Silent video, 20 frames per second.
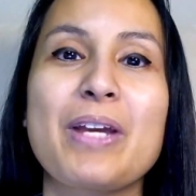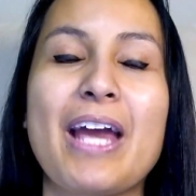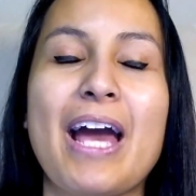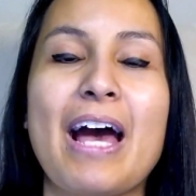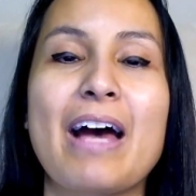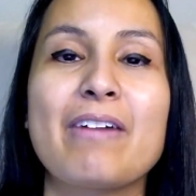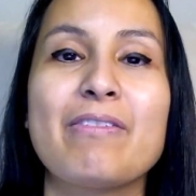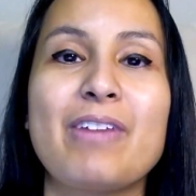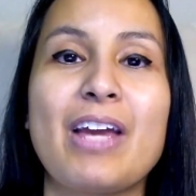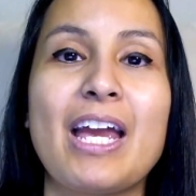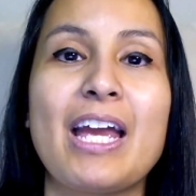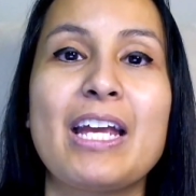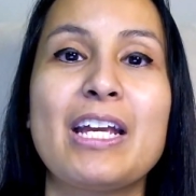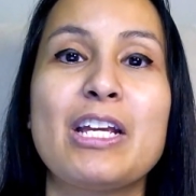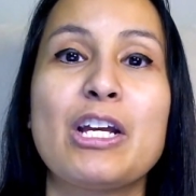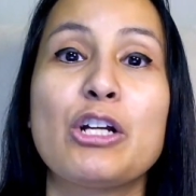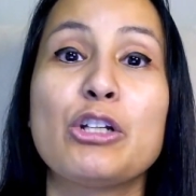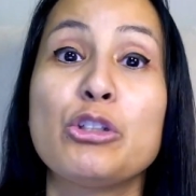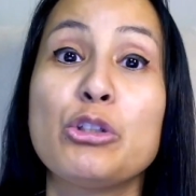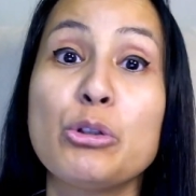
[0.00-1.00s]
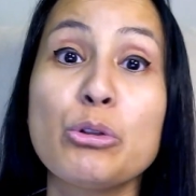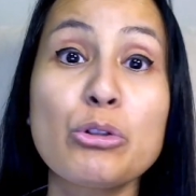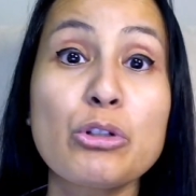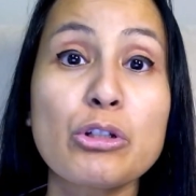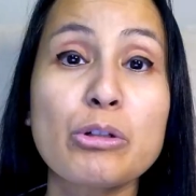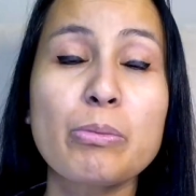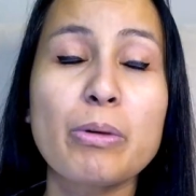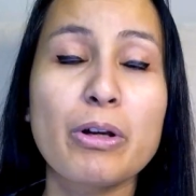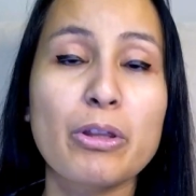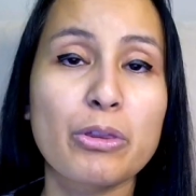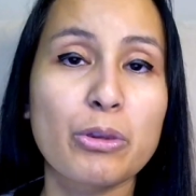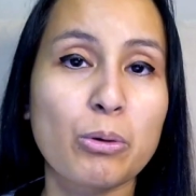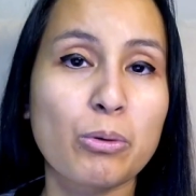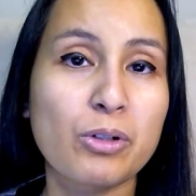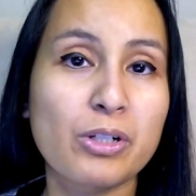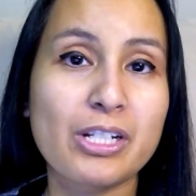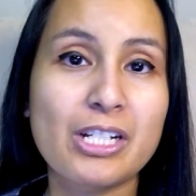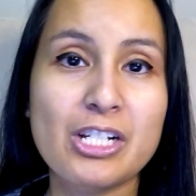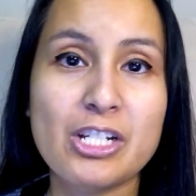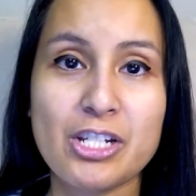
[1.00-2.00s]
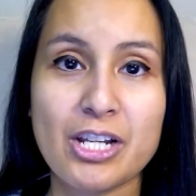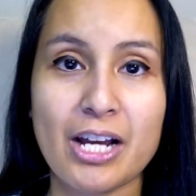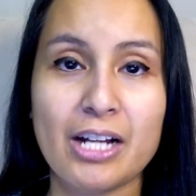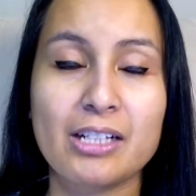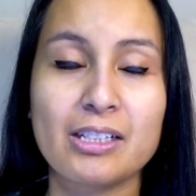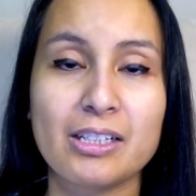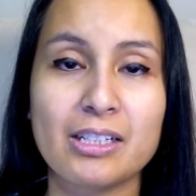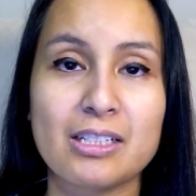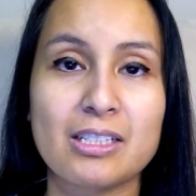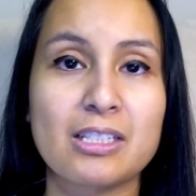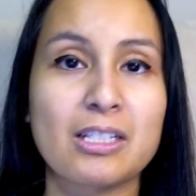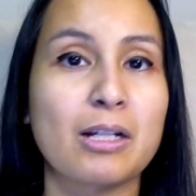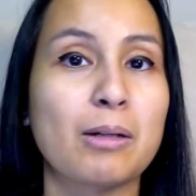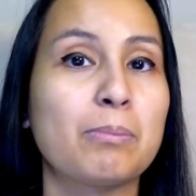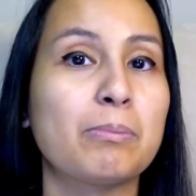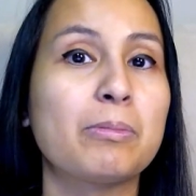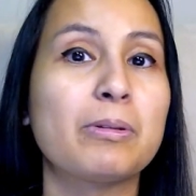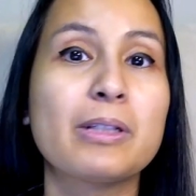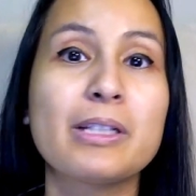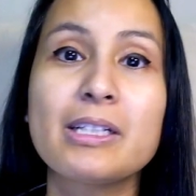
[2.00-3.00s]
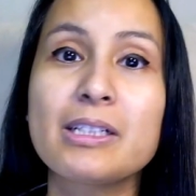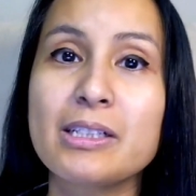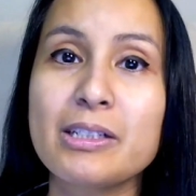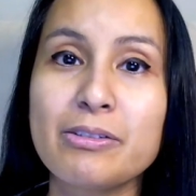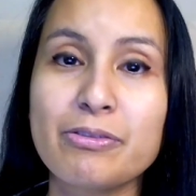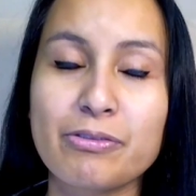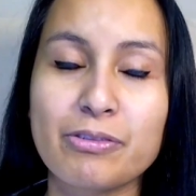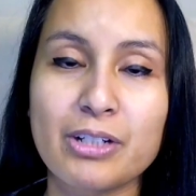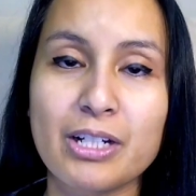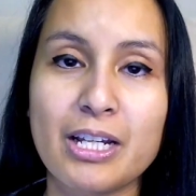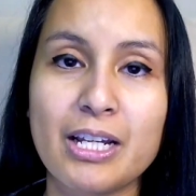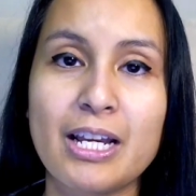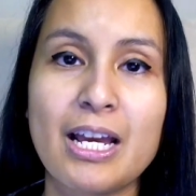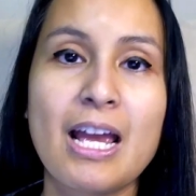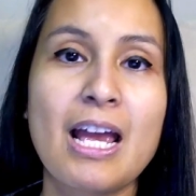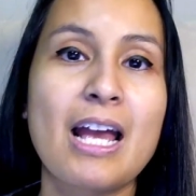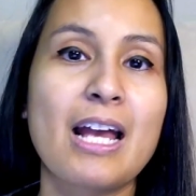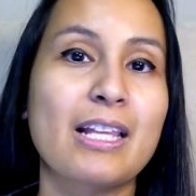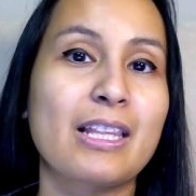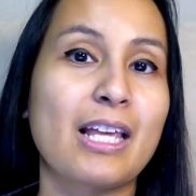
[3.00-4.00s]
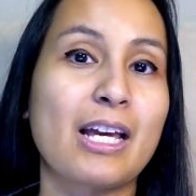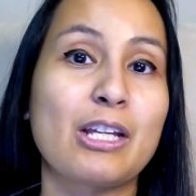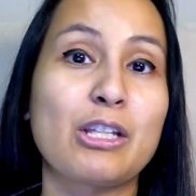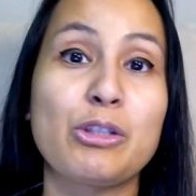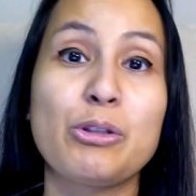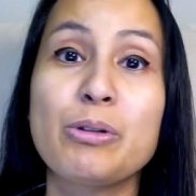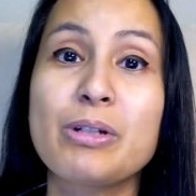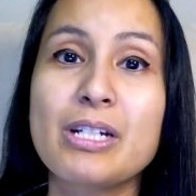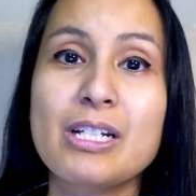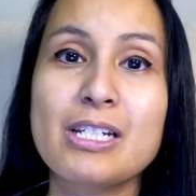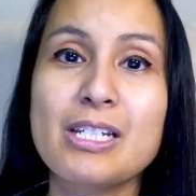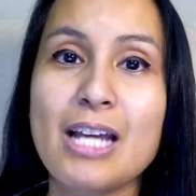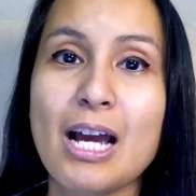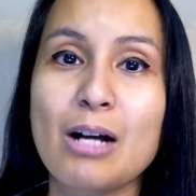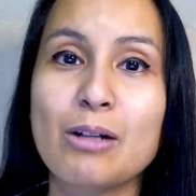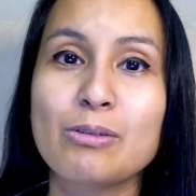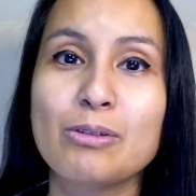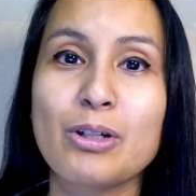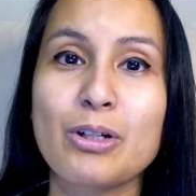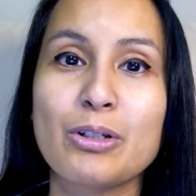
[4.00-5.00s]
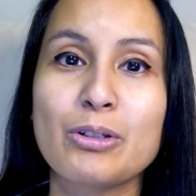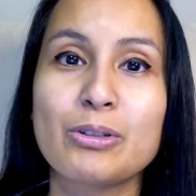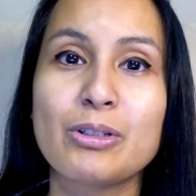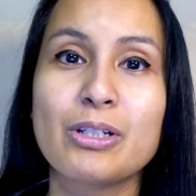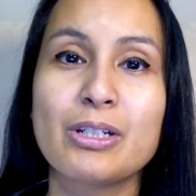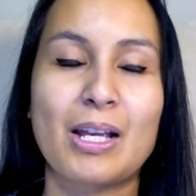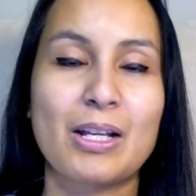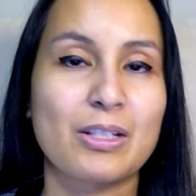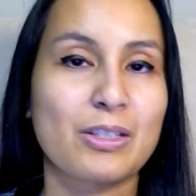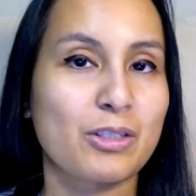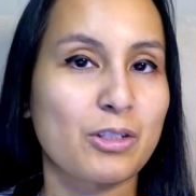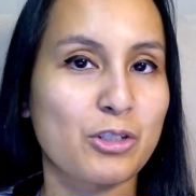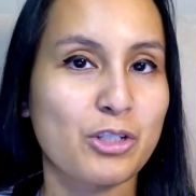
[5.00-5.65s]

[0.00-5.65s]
We have a YouTube authority checklist completely free that you can download.